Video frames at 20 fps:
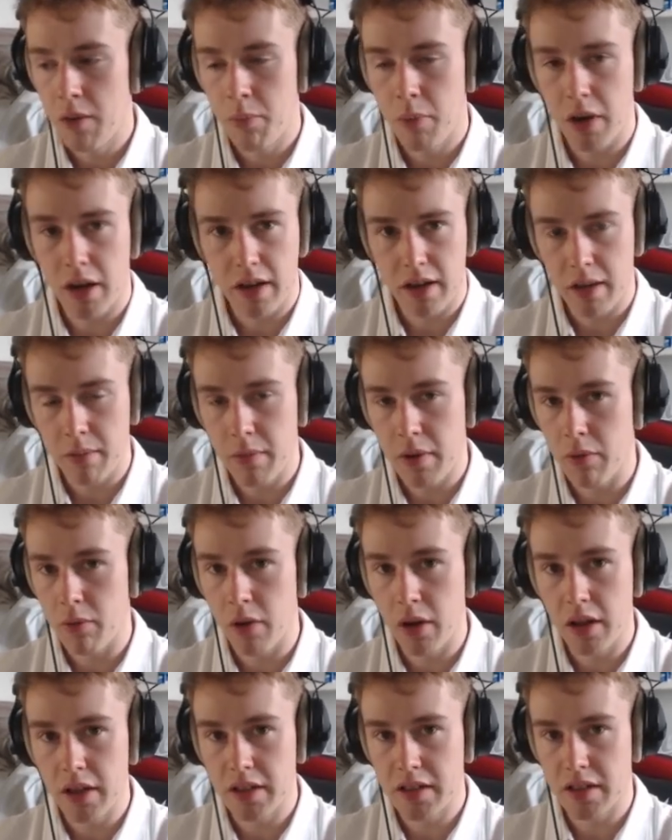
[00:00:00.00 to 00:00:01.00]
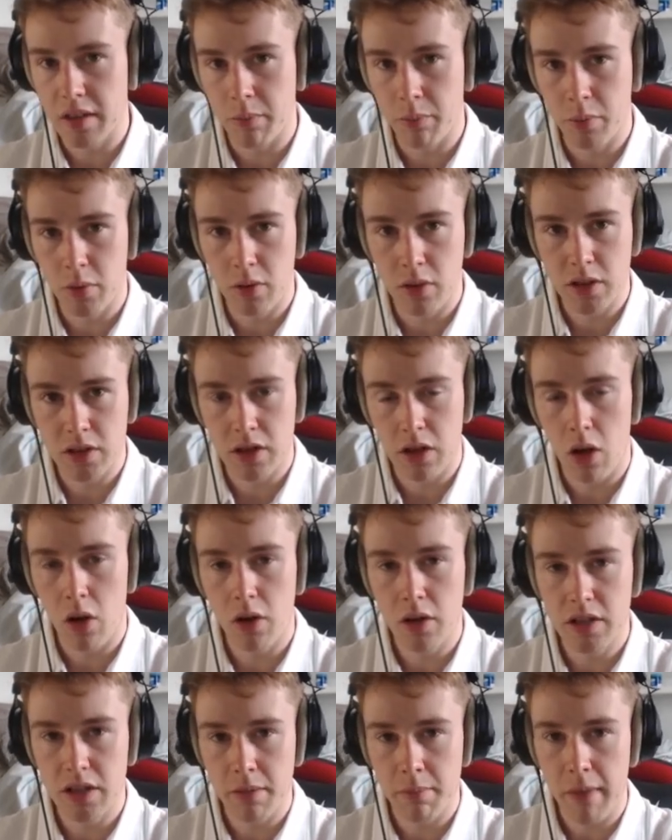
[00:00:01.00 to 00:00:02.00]
But it can be really simple as
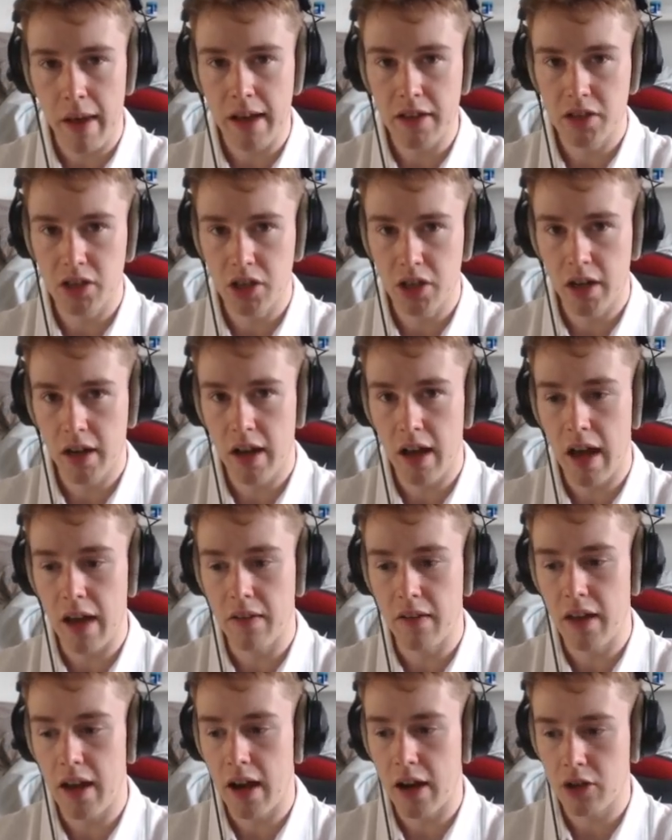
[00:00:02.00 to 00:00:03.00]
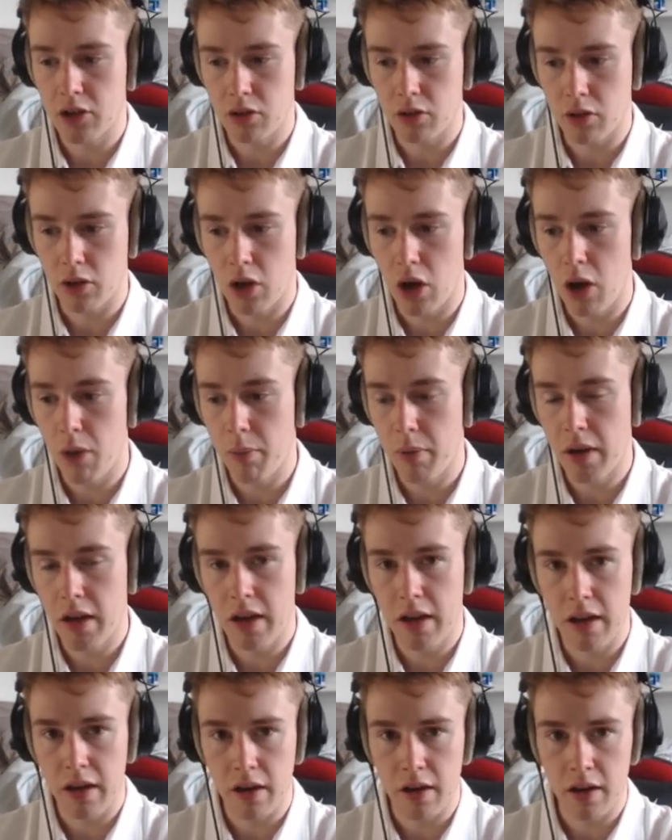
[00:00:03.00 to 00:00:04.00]
long as the messaging and the actual
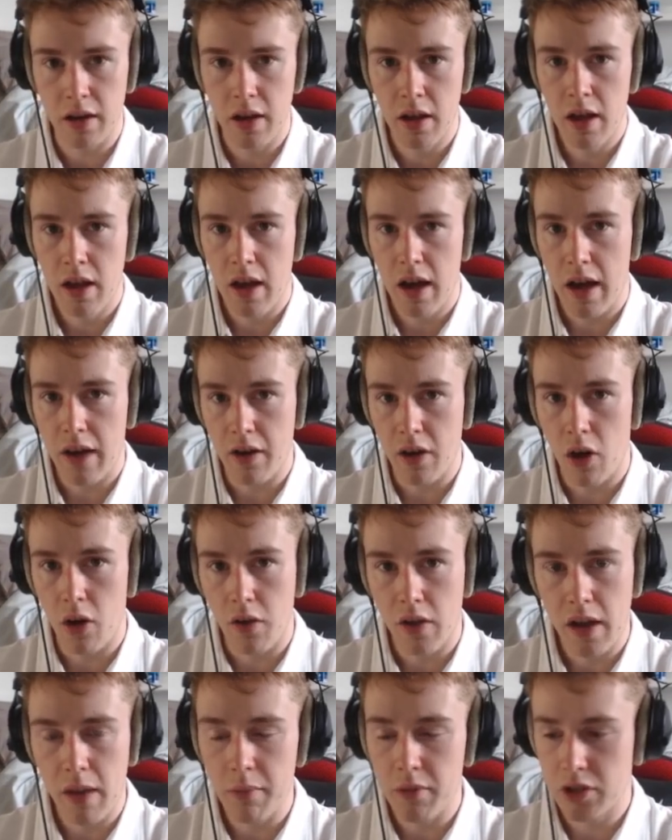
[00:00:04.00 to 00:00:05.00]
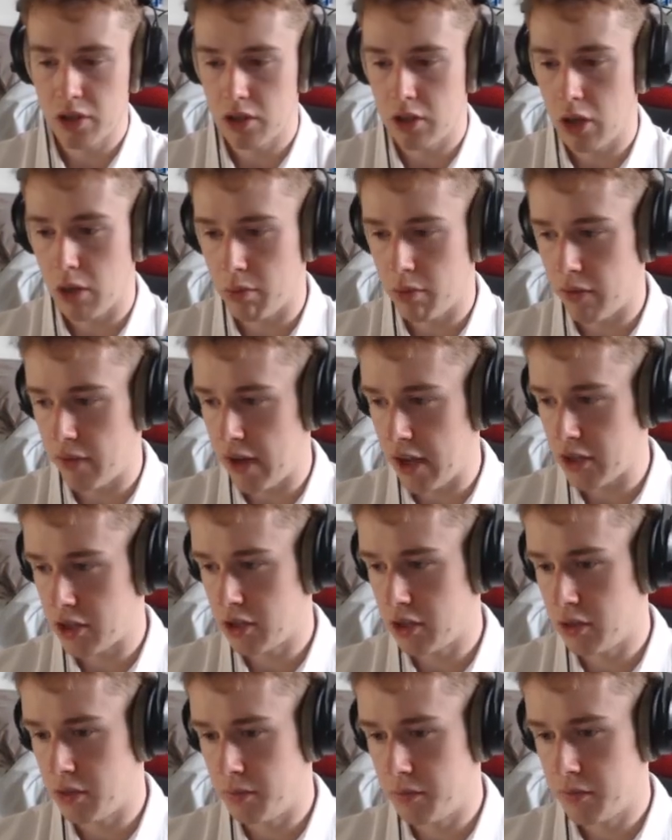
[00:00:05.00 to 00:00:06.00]
copy and all the images look
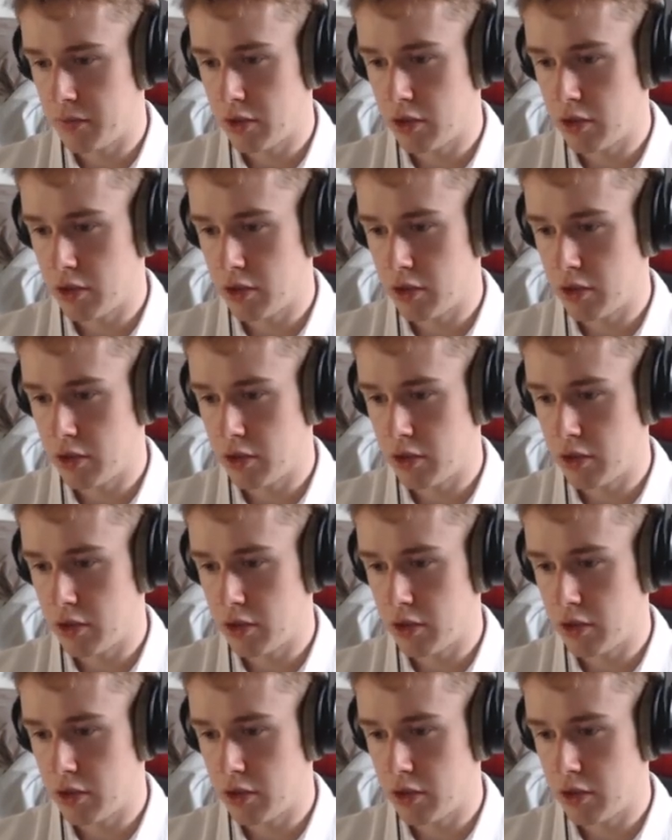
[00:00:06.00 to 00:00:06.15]
professional.